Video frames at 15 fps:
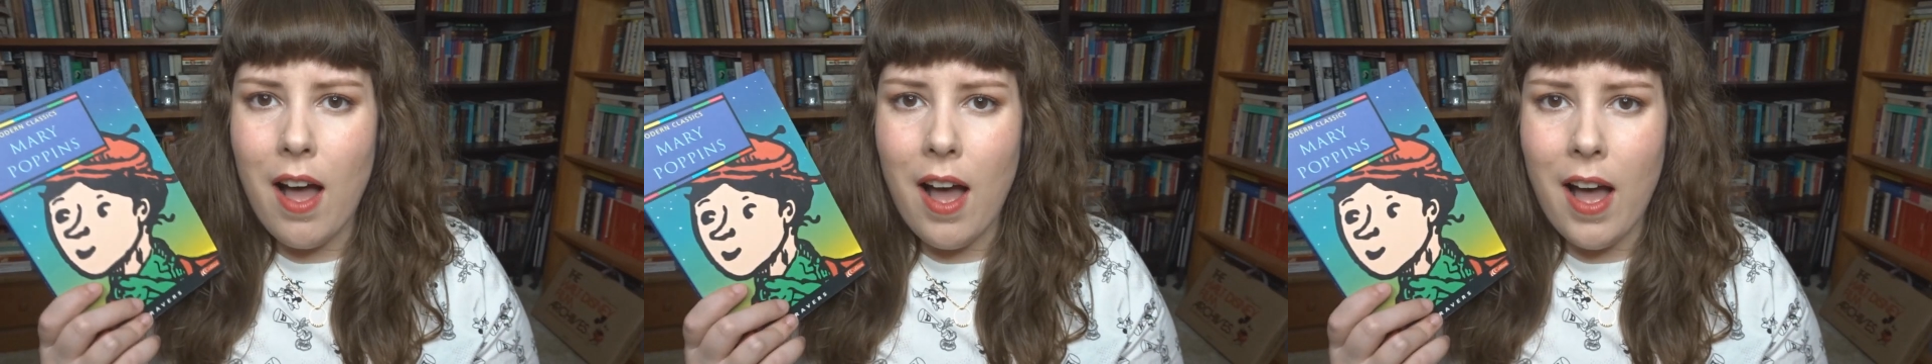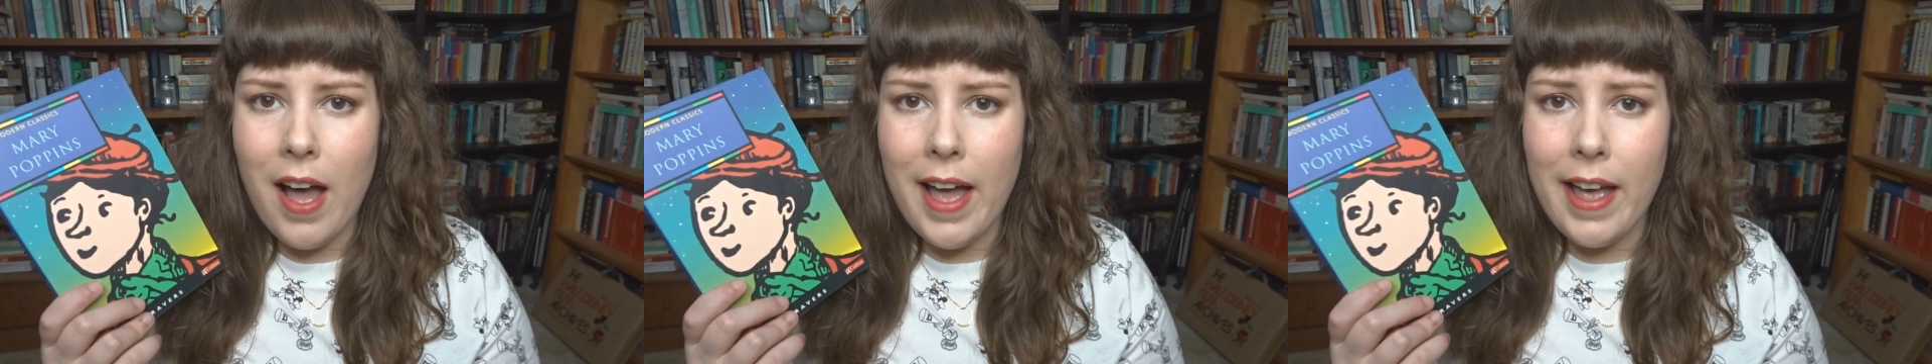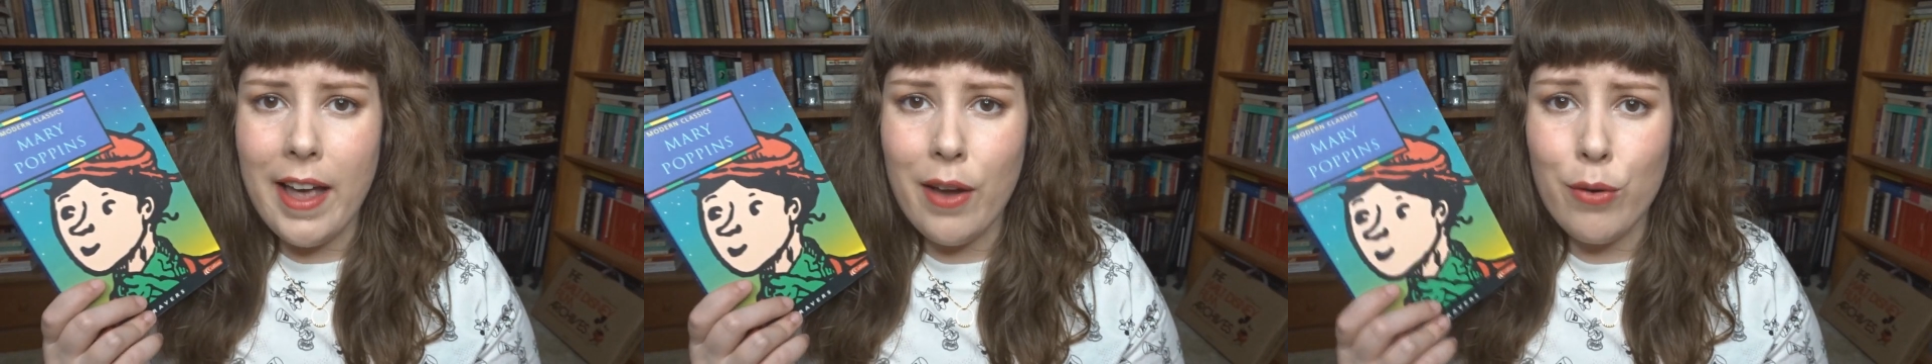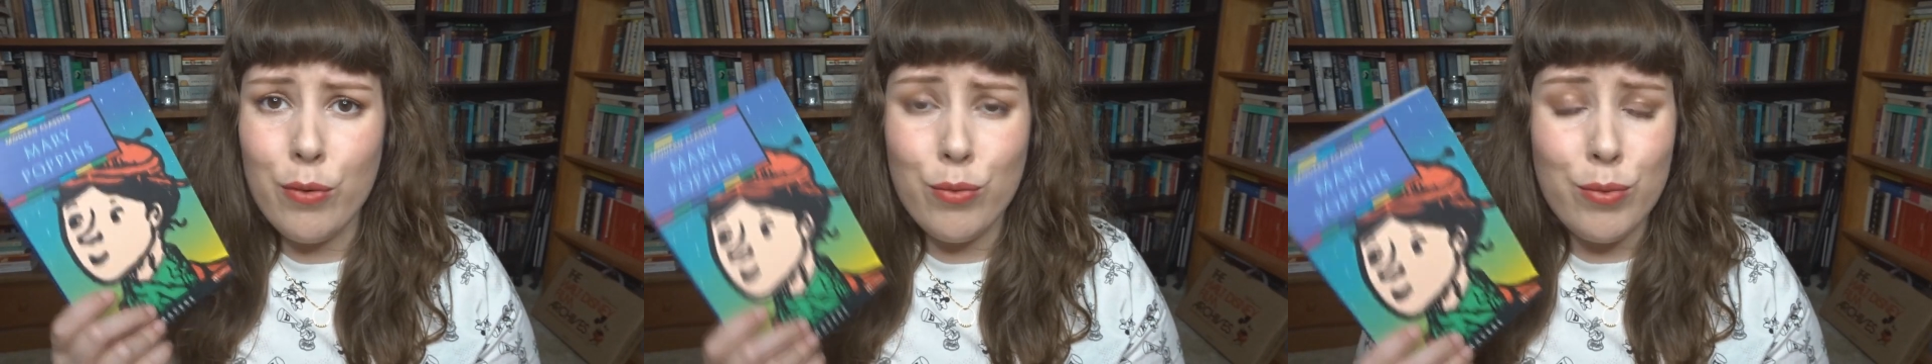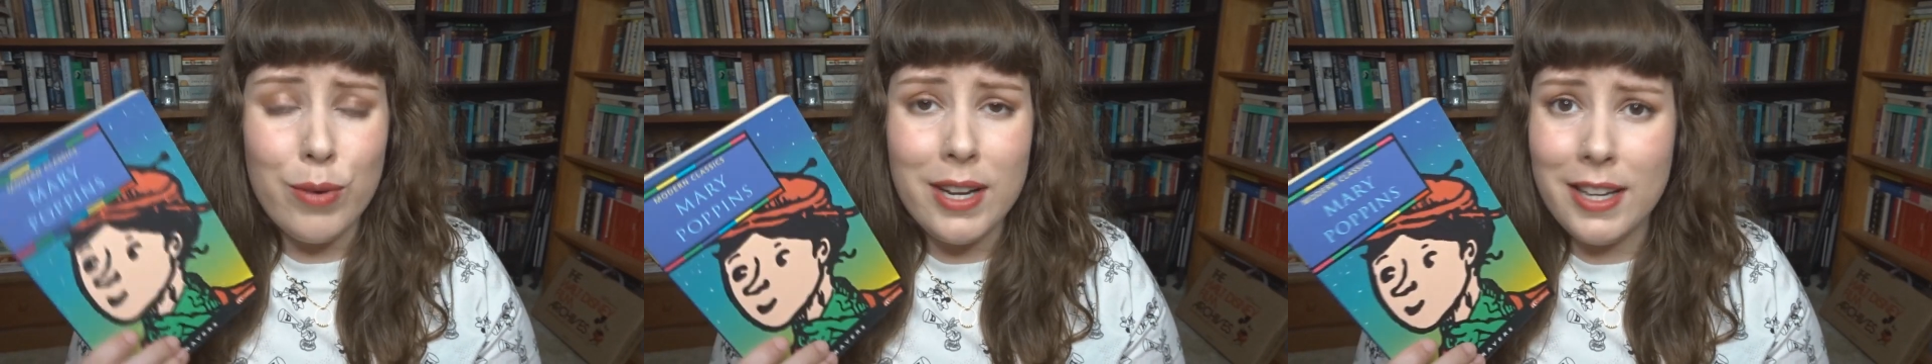I
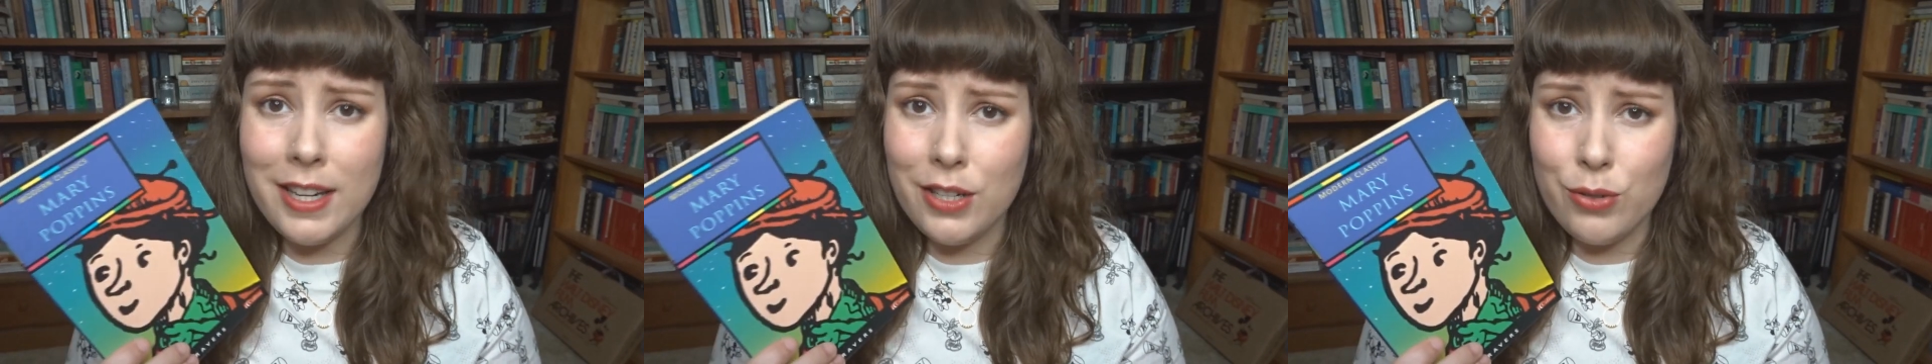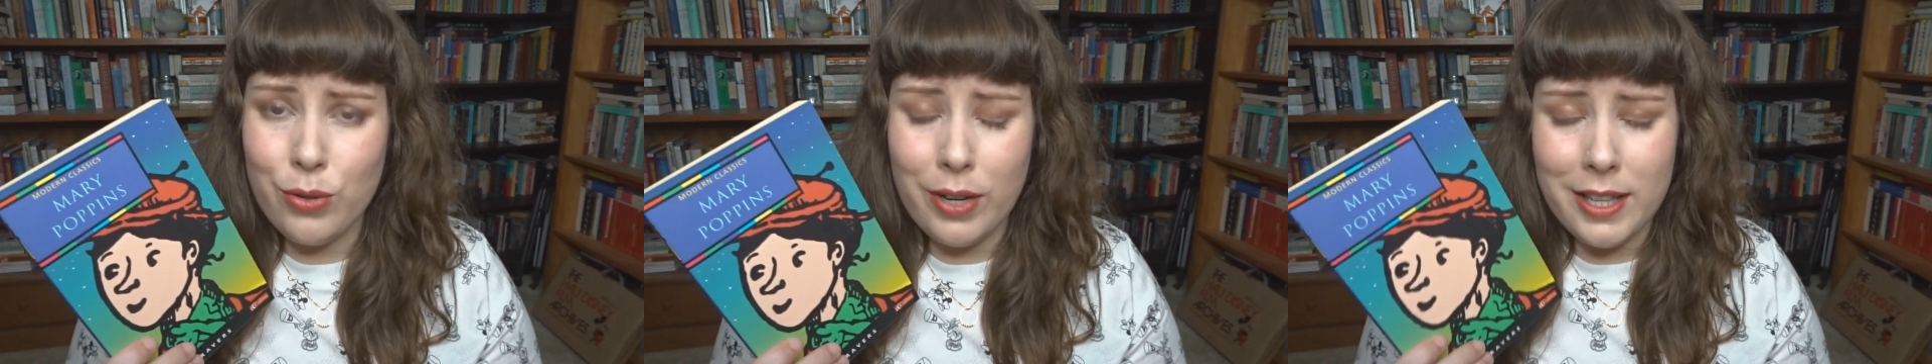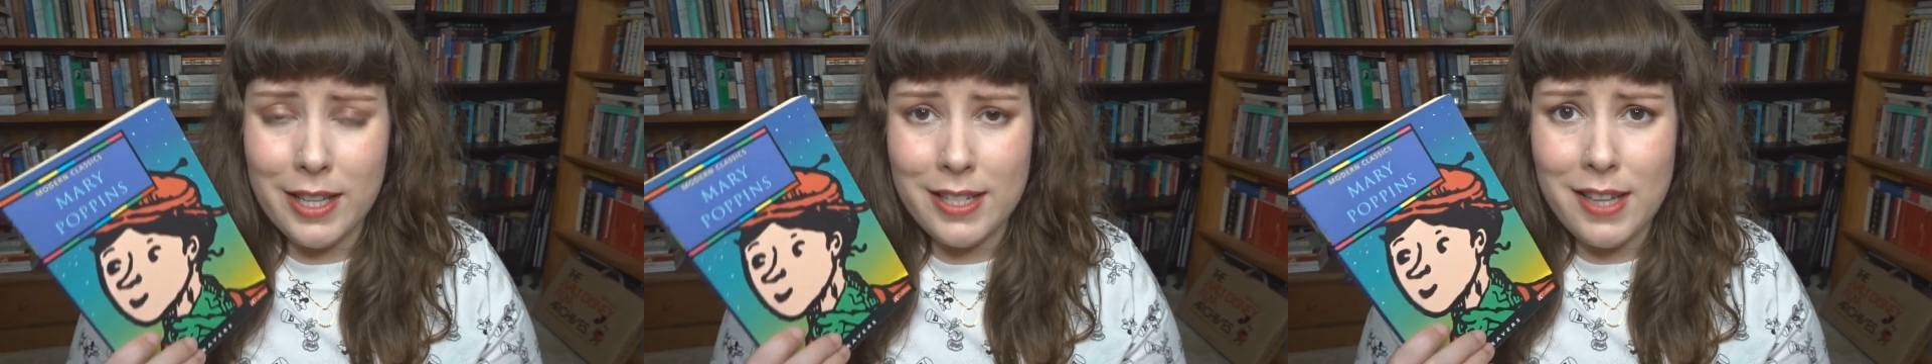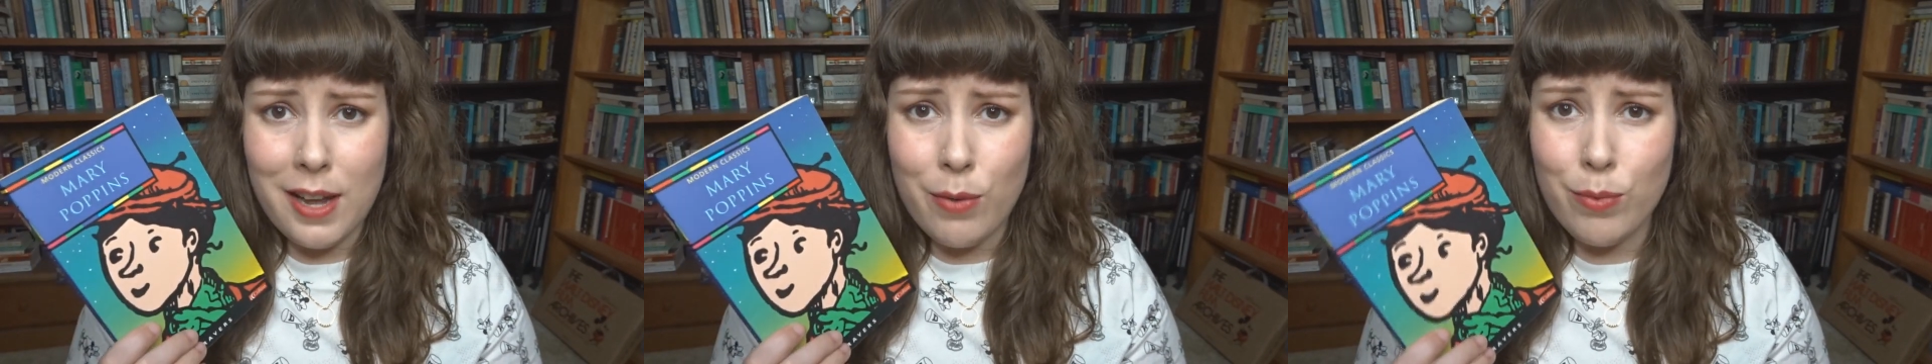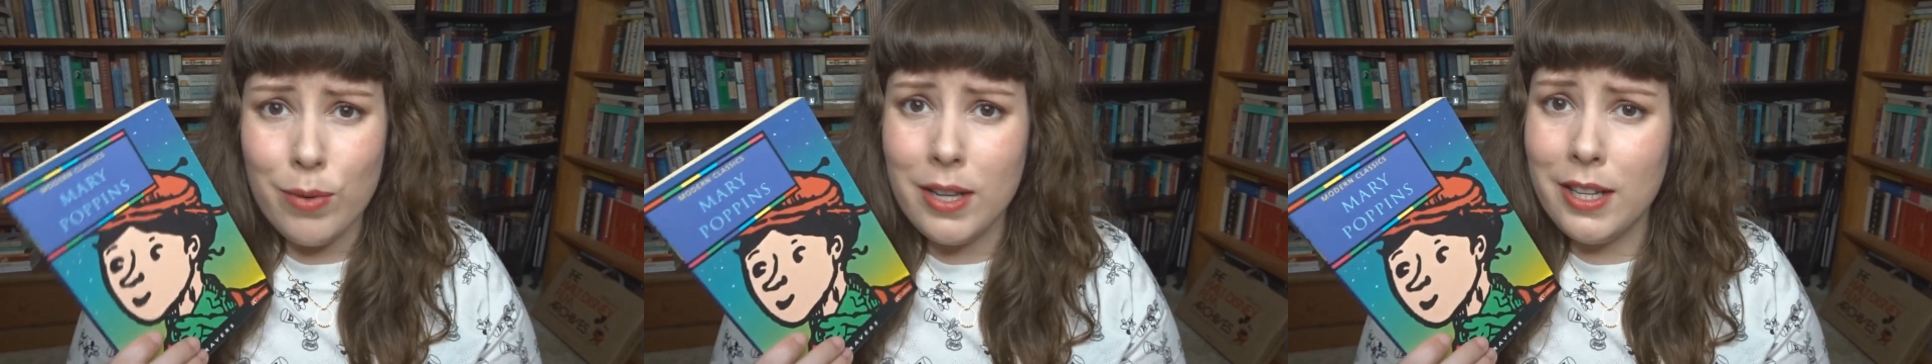really enjoy these.
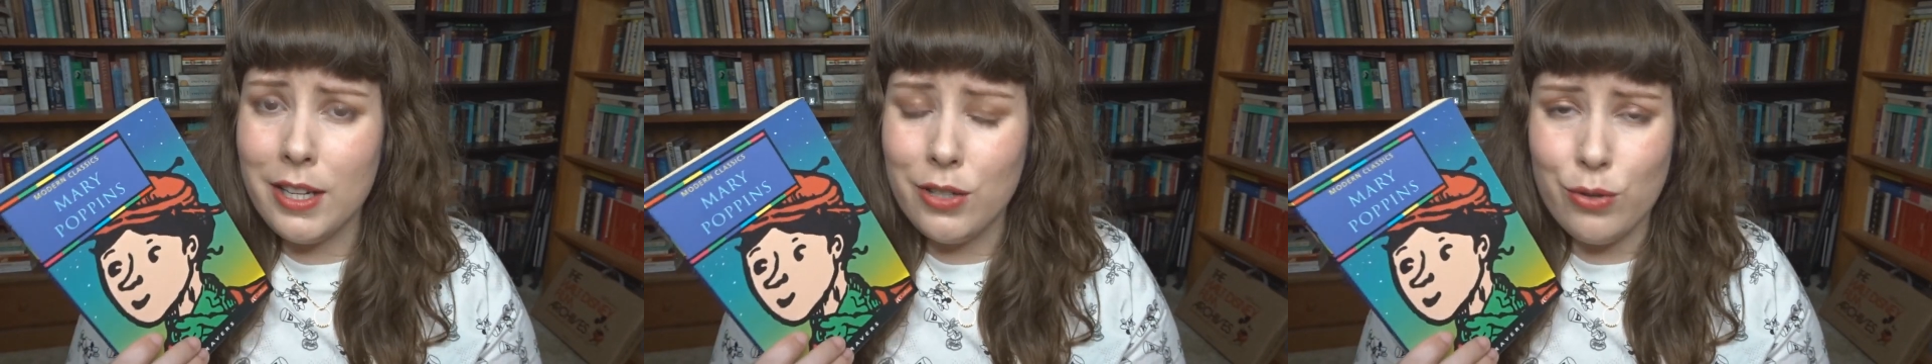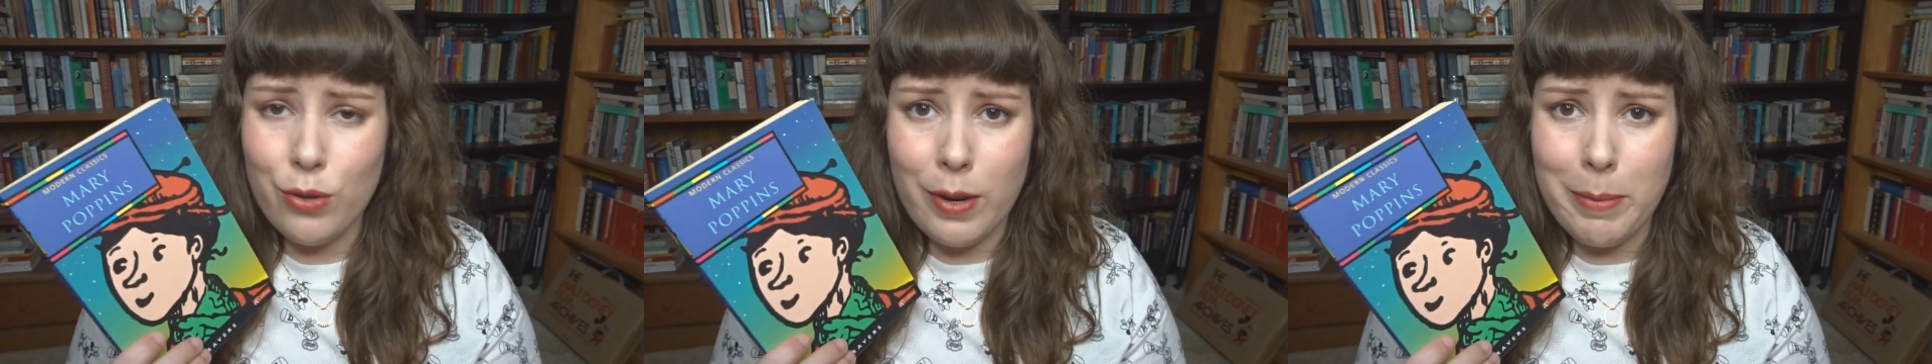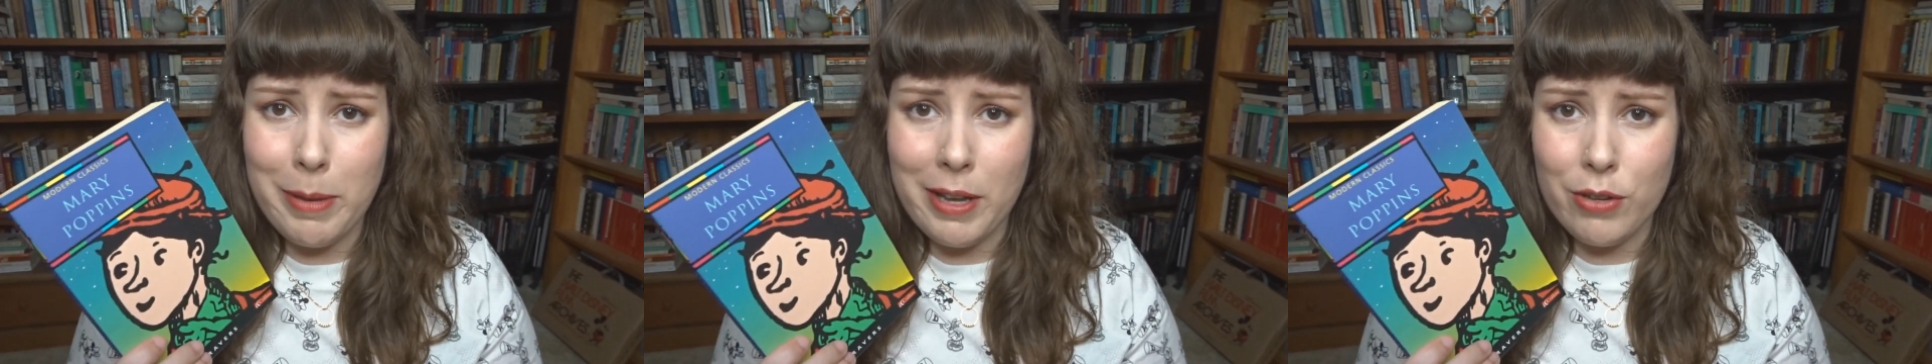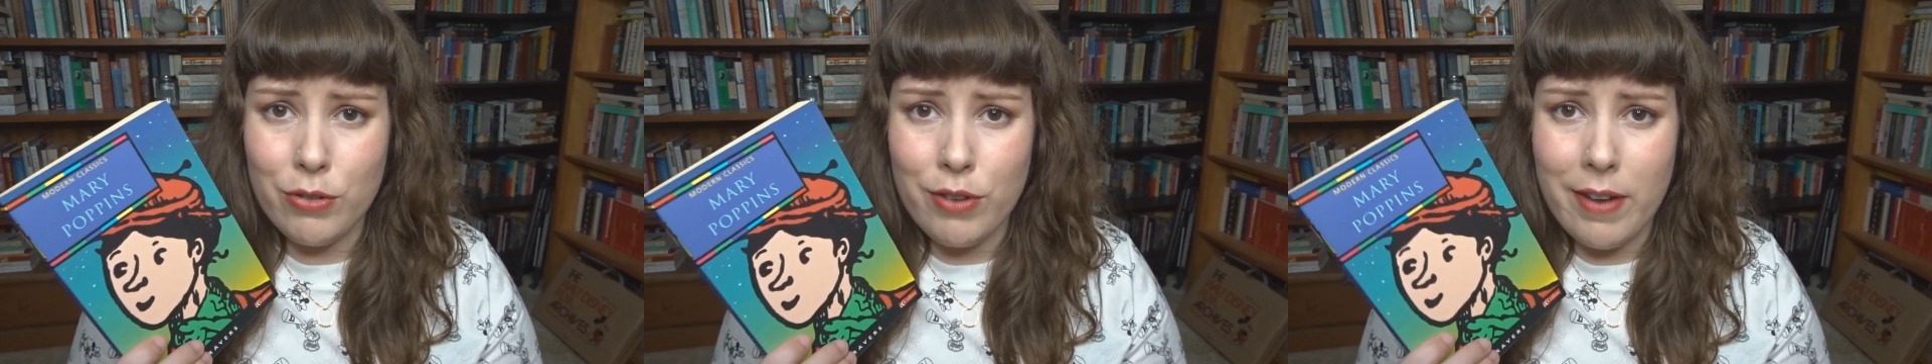I really enjoy P.L.